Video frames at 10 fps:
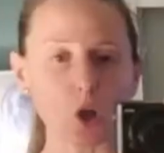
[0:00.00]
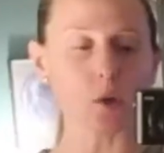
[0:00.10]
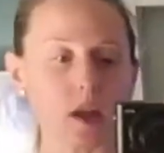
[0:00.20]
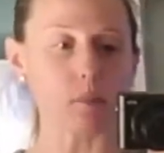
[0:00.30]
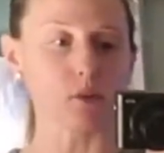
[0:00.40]
Oh
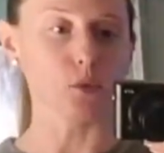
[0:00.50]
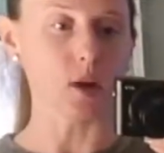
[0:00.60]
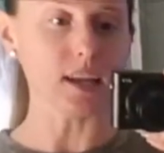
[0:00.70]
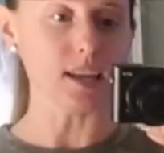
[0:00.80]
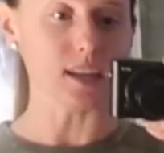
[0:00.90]
yeah,
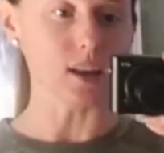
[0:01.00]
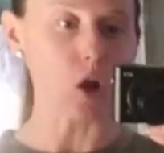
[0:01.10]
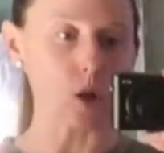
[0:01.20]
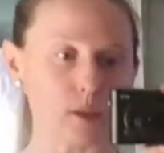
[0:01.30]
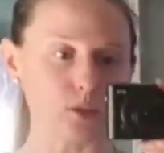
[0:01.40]
before I eat
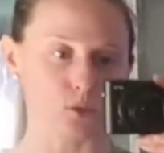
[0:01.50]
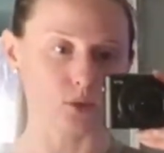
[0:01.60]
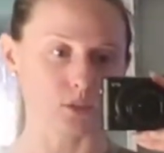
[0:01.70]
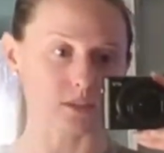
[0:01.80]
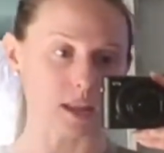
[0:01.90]
all my
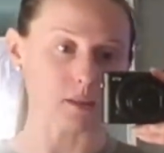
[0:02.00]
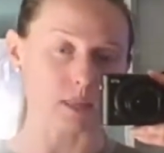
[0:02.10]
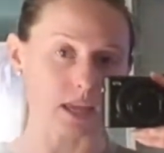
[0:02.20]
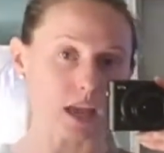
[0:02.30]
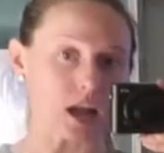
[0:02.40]
noodles and I'm
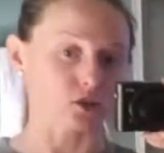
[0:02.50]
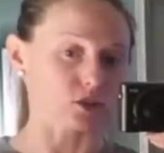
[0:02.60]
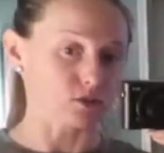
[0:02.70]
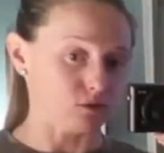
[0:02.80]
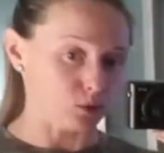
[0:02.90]
like
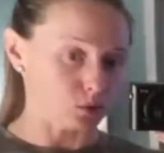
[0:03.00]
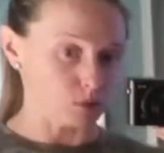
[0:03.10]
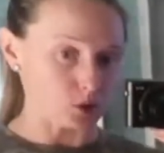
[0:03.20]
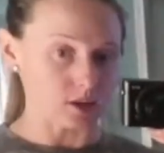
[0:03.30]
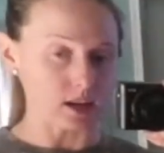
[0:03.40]
actually food
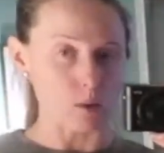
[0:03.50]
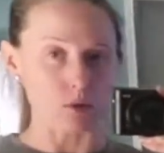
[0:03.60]
bloated, I